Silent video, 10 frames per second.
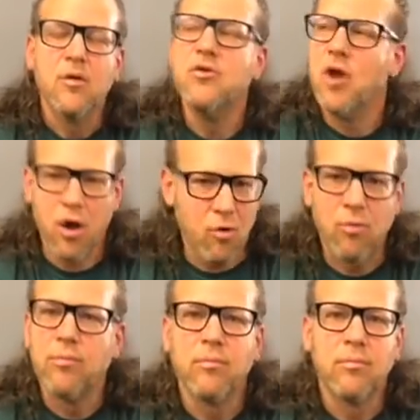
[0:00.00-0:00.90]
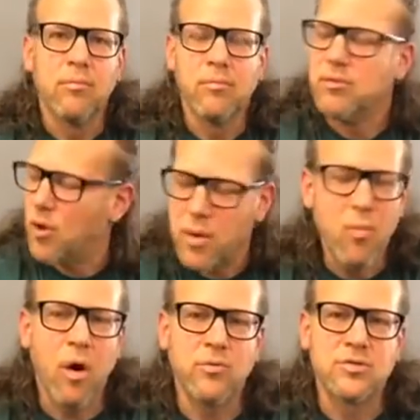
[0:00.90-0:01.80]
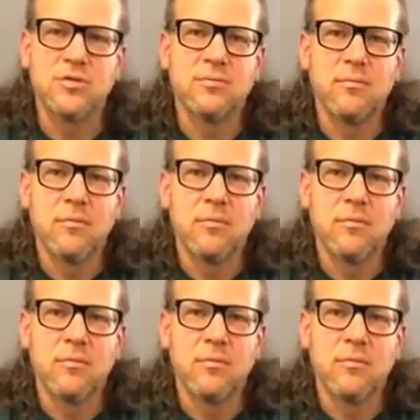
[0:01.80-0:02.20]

No. No, we won't.